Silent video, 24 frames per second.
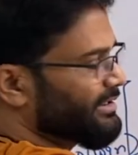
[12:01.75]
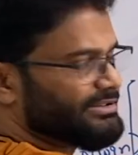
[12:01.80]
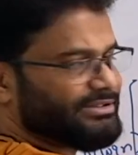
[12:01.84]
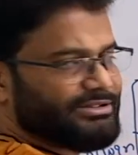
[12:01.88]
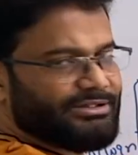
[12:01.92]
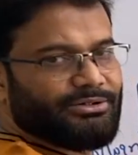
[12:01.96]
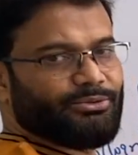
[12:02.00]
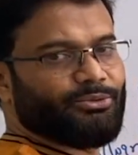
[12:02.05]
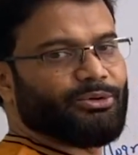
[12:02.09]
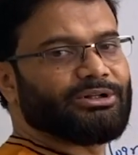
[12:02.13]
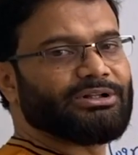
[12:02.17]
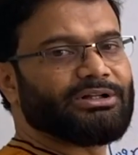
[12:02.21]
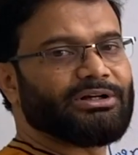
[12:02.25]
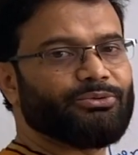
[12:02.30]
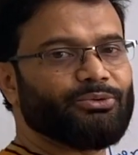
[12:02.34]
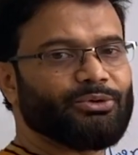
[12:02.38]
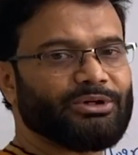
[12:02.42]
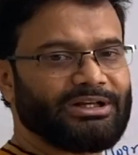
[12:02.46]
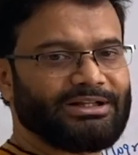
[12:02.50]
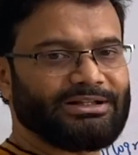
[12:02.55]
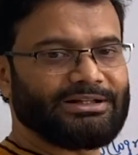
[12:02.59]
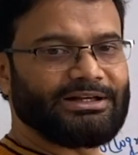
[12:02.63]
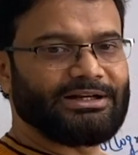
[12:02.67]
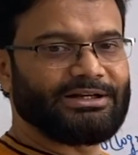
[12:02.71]
see whether we
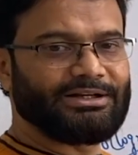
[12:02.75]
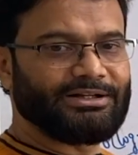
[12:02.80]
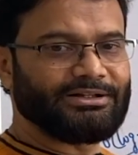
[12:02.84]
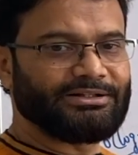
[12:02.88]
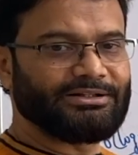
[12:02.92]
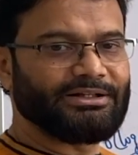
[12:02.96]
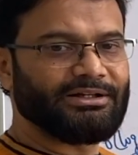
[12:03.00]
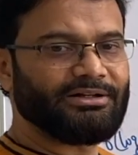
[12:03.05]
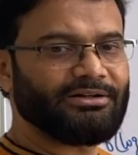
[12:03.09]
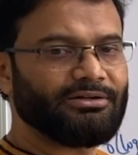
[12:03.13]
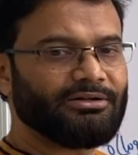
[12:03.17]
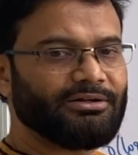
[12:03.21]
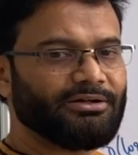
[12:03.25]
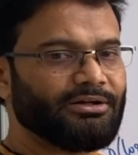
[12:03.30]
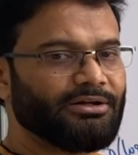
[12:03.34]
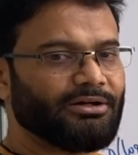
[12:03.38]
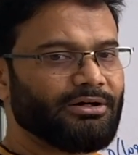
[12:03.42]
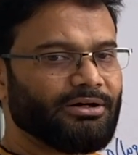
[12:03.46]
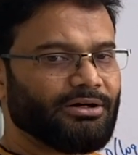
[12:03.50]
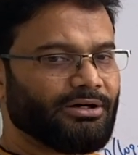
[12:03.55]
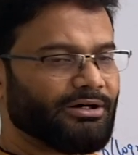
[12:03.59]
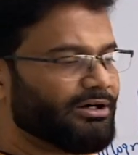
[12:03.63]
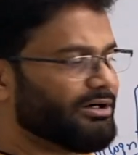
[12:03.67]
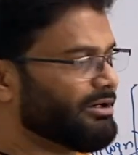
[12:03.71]
can getting the
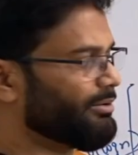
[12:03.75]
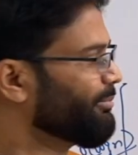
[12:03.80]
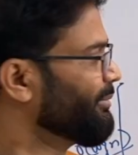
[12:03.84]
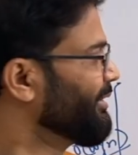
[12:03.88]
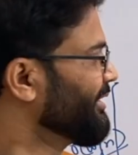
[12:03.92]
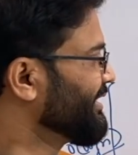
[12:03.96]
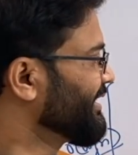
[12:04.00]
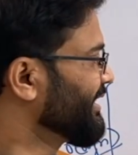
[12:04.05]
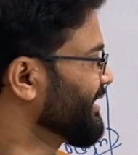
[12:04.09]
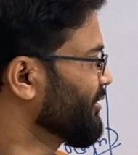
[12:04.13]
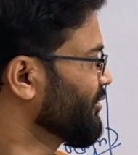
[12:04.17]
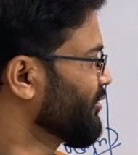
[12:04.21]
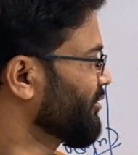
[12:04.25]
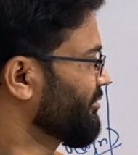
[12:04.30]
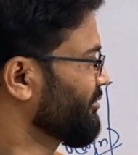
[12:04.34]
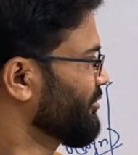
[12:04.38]
median or